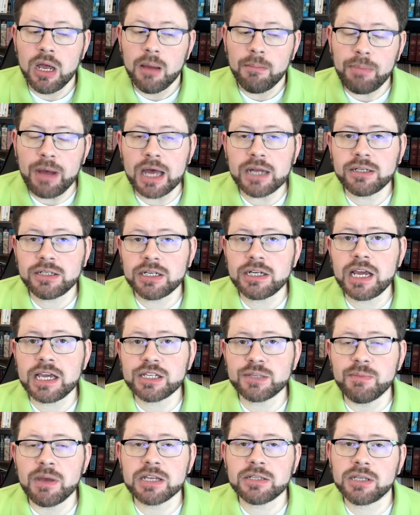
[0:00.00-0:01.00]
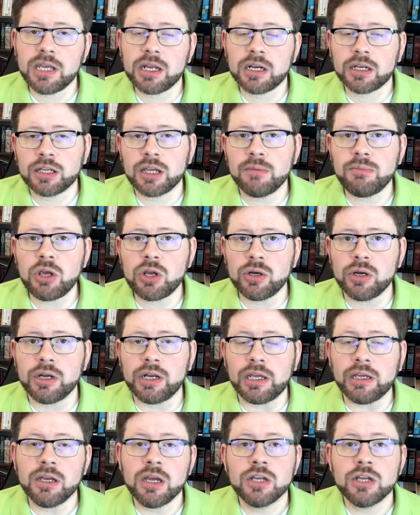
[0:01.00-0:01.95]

But today's Messianic community,